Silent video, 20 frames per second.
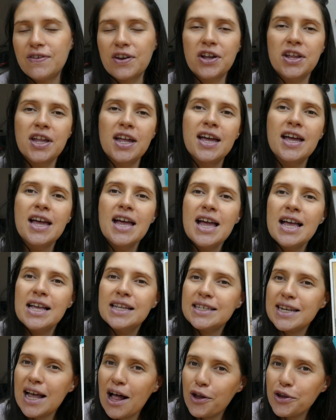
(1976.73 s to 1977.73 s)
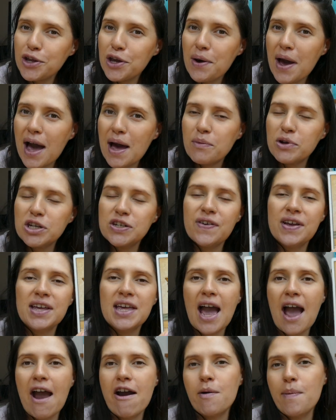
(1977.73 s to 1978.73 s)
They're going to tell you how much they
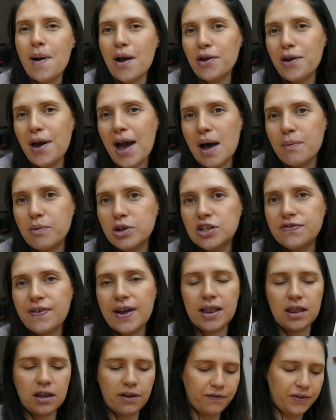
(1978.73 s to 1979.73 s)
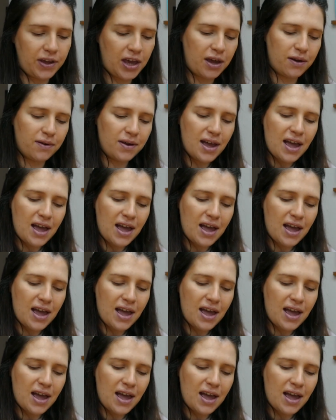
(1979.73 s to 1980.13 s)
care about you, how much they love you.